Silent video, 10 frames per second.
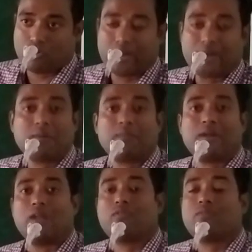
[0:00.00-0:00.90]
So that may be
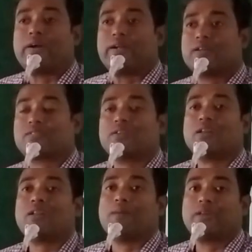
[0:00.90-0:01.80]
helpful for
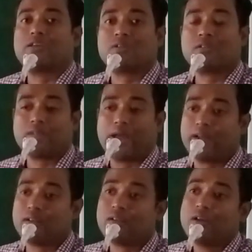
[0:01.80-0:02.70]
industrial applications
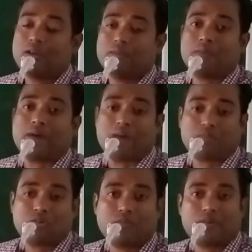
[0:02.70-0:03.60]
and maybe high
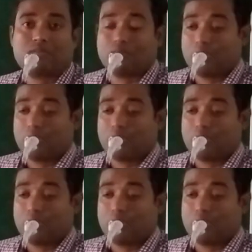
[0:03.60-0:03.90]
performance.